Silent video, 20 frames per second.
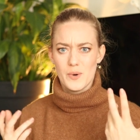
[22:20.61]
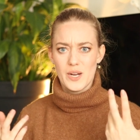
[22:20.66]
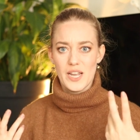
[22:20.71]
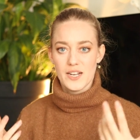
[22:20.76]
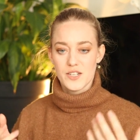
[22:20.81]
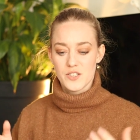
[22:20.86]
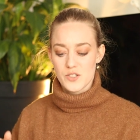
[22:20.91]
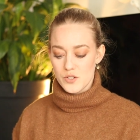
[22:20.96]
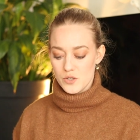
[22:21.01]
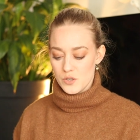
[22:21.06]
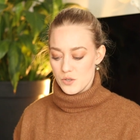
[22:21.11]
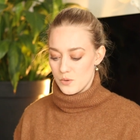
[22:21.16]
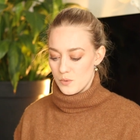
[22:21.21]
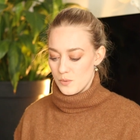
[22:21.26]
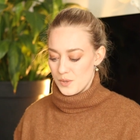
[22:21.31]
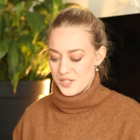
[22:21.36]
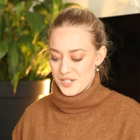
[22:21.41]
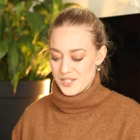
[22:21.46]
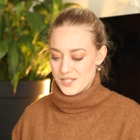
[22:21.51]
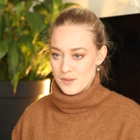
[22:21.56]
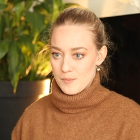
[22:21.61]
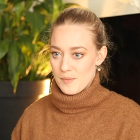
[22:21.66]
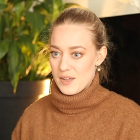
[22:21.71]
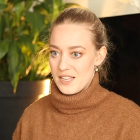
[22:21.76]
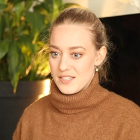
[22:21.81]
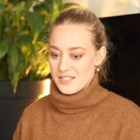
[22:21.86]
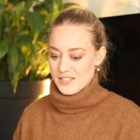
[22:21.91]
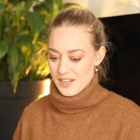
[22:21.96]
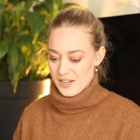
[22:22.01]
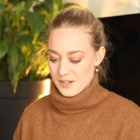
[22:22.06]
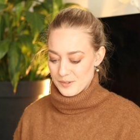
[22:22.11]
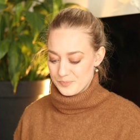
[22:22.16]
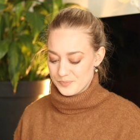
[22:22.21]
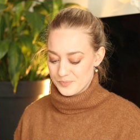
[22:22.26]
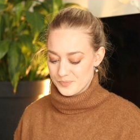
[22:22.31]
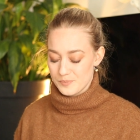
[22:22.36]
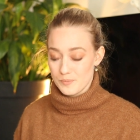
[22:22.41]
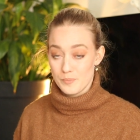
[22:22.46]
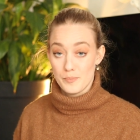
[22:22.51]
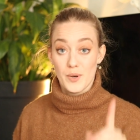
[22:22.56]
we had two which is amazing
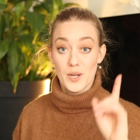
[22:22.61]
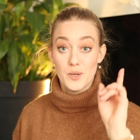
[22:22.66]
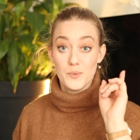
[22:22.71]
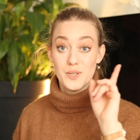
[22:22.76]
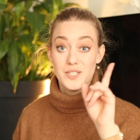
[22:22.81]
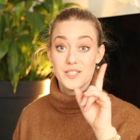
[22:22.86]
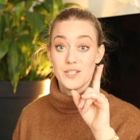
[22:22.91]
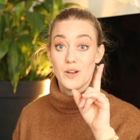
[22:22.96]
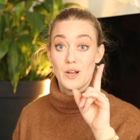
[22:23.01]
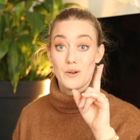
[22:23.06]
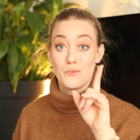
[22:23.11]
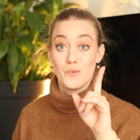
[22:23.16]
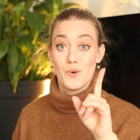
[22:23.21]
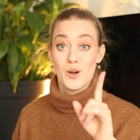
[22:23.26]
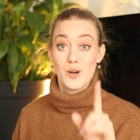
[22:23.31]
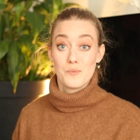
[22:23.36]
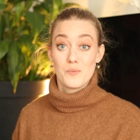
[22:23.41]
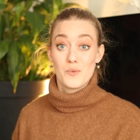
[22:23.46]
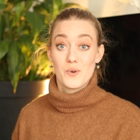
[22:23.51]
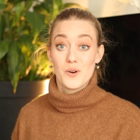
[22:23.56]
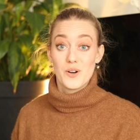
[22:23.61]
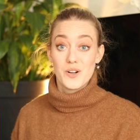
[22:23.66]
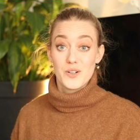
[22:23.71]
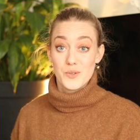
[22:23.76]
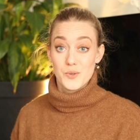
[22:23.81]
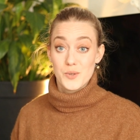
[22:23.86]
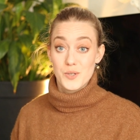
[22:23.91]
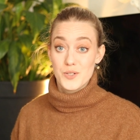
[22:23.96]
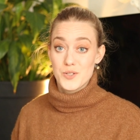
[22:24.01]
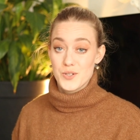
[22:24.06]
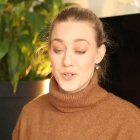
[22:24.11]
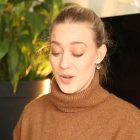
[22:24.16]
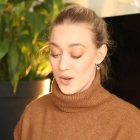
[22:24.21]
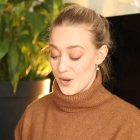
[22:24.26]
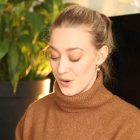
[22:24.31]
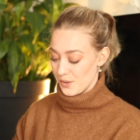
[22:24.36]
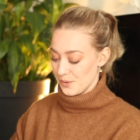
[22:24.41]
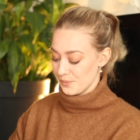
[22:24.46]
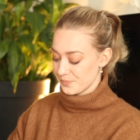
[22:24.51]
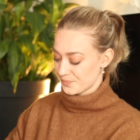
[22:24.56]
but we still have one more door to
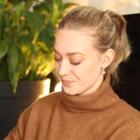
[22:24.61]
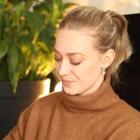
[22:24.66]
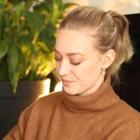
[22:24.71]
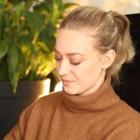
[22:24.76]
go